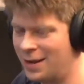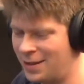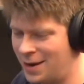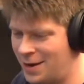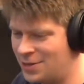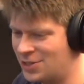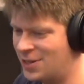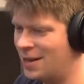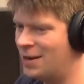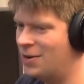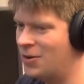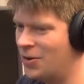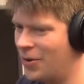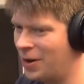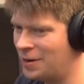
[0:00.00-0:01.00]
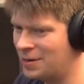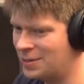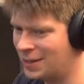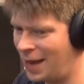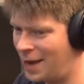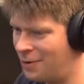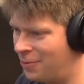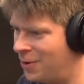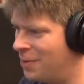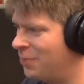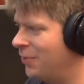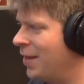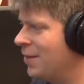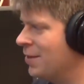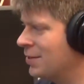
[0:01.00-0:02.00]
then I just get annoyed, and it's like I don't want
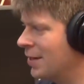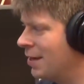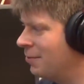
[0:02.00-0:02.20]
to play this.